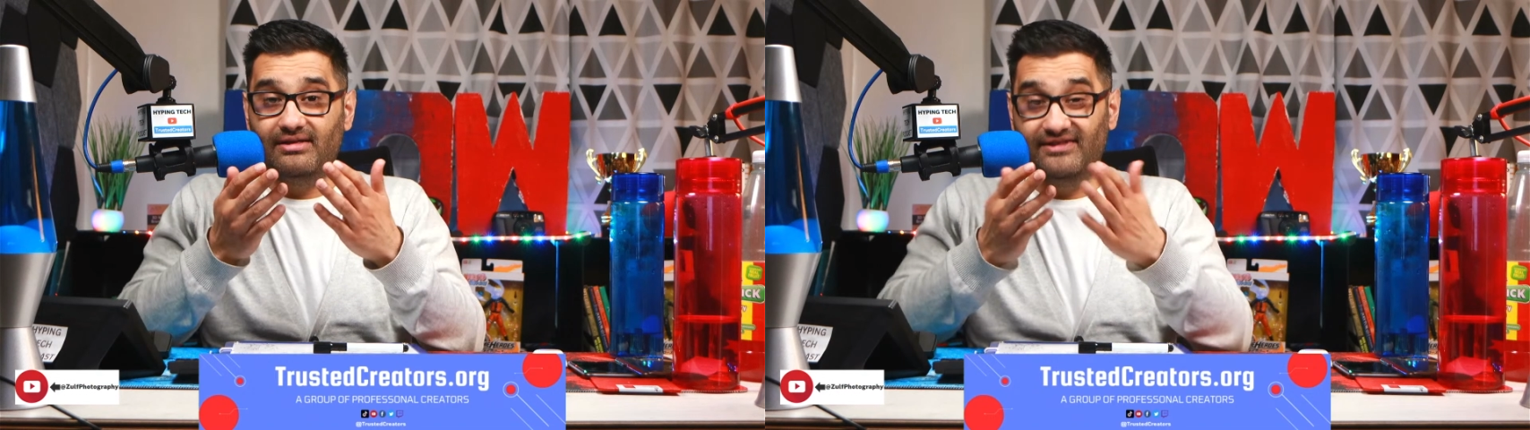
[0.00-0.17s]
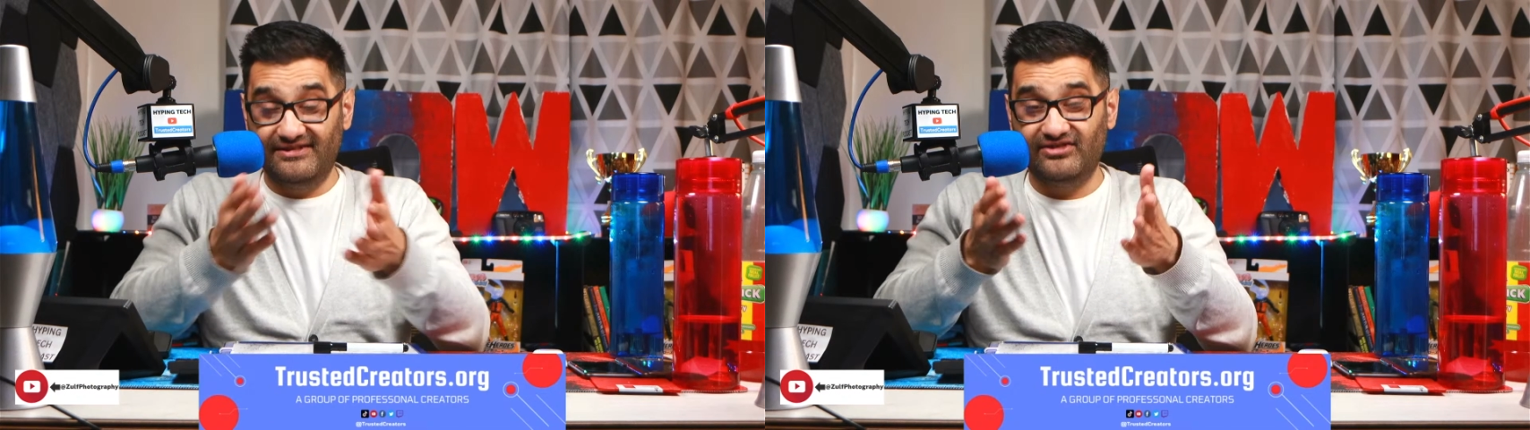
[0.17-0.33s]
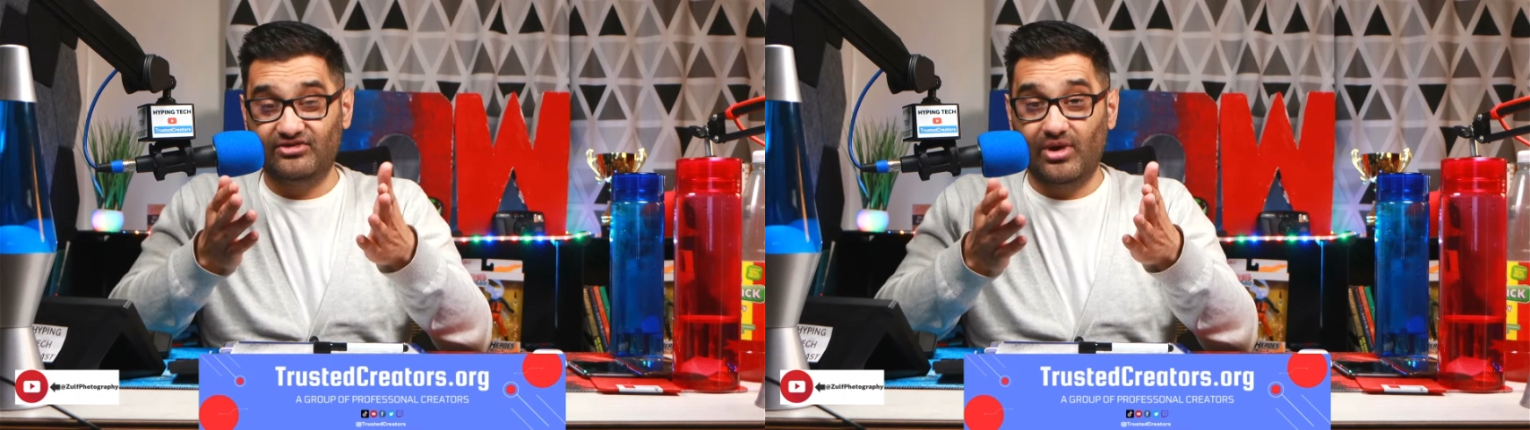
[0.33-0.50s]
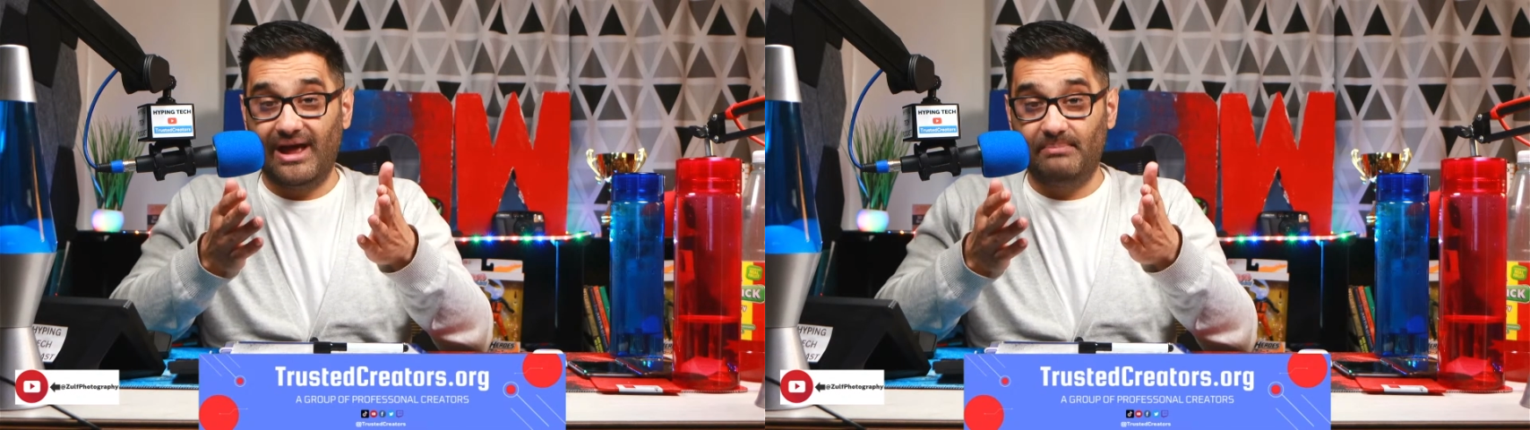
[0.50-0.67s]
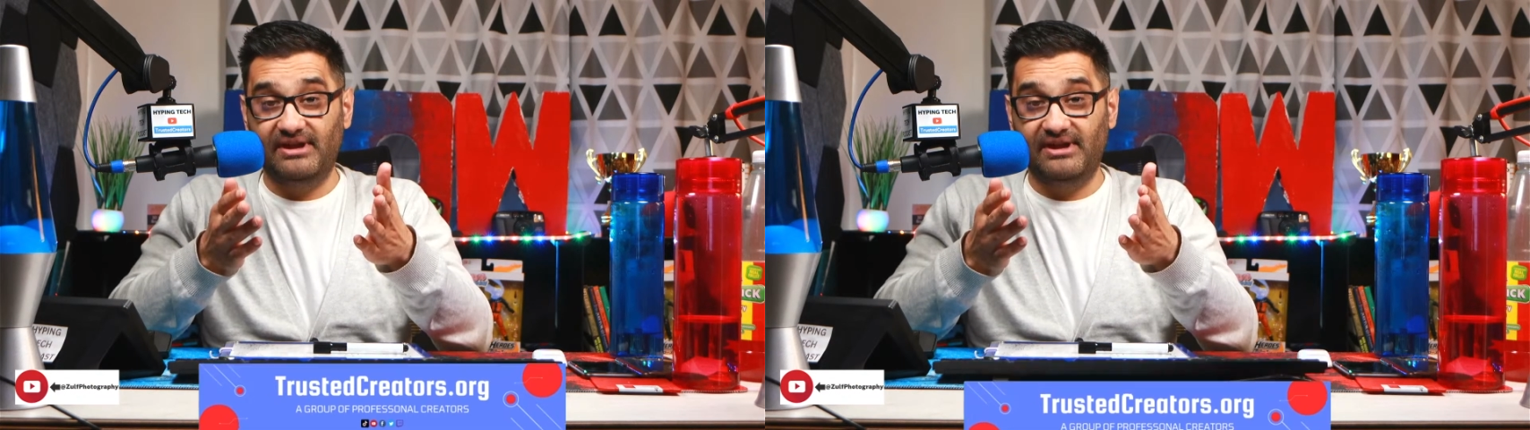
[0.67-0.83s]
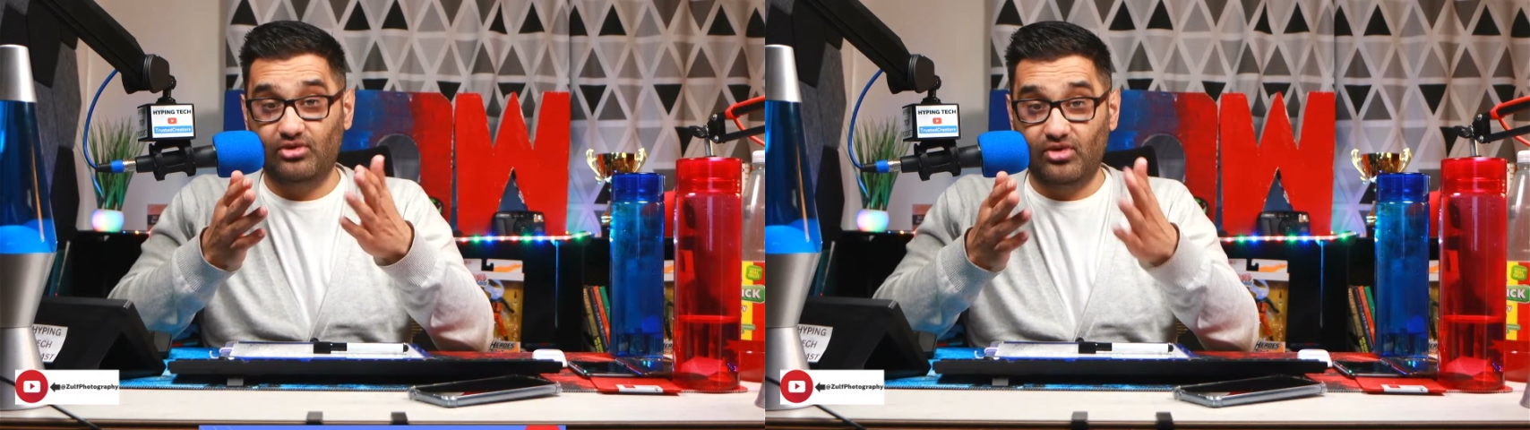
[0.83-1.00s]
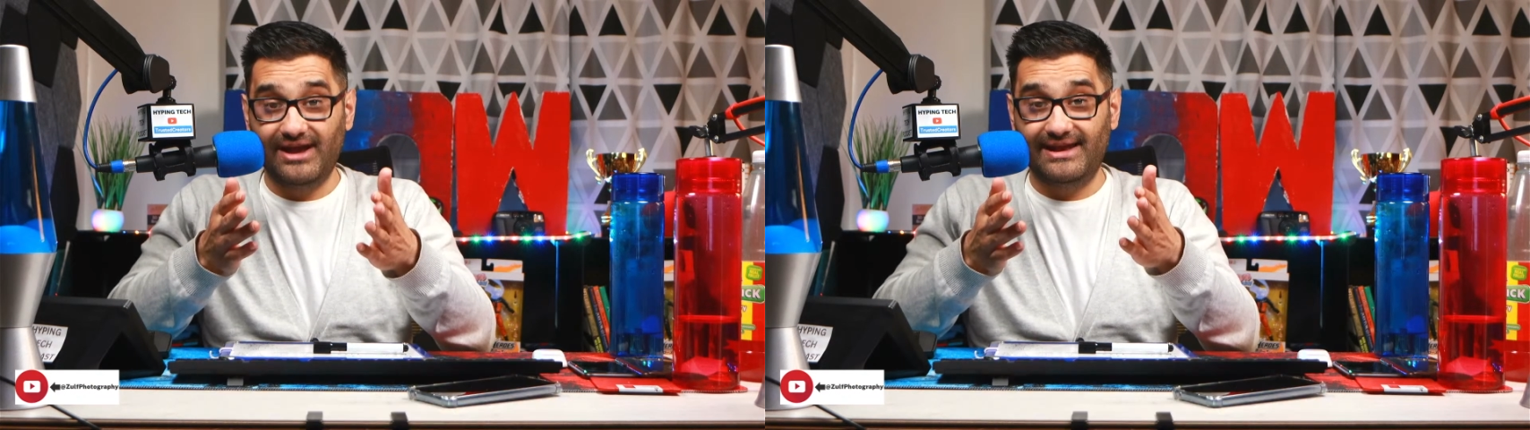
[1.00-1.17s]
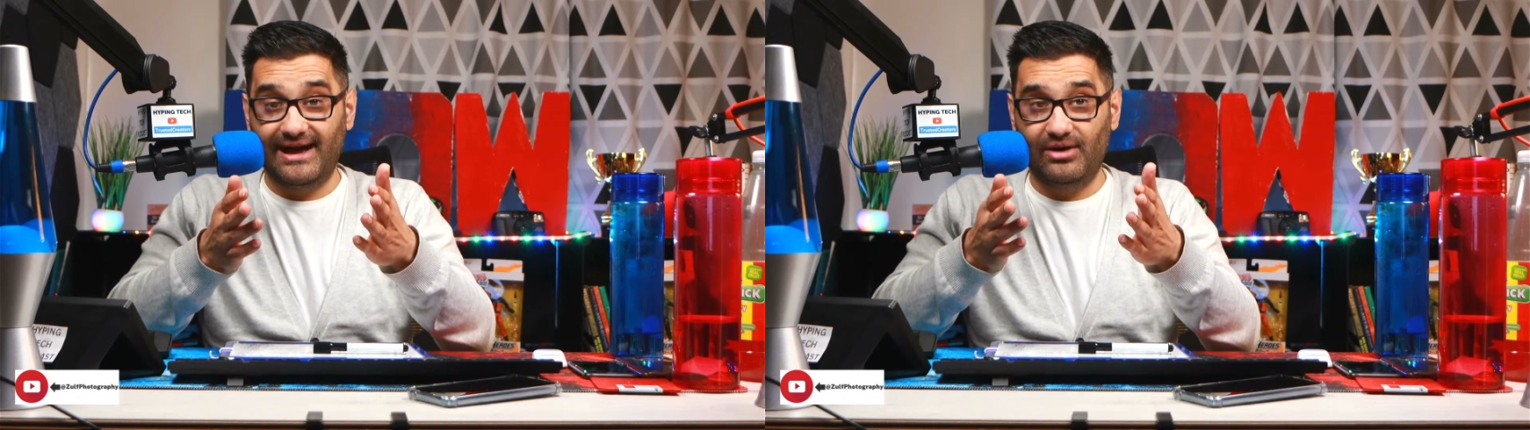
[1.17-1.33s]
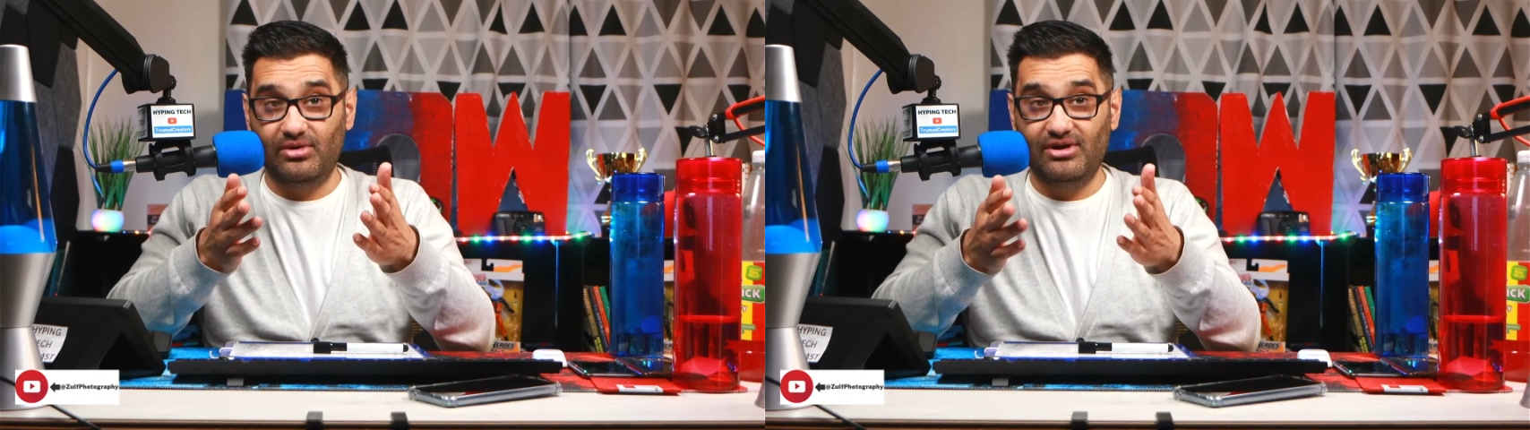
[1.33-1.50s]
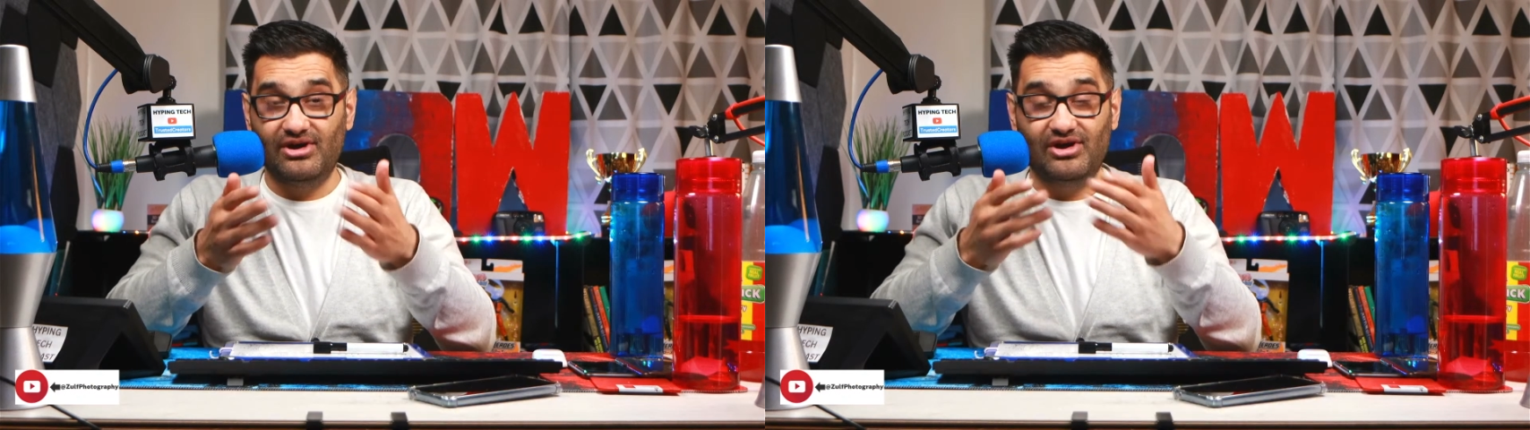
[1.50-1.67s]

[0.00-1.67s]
This is all happening right now.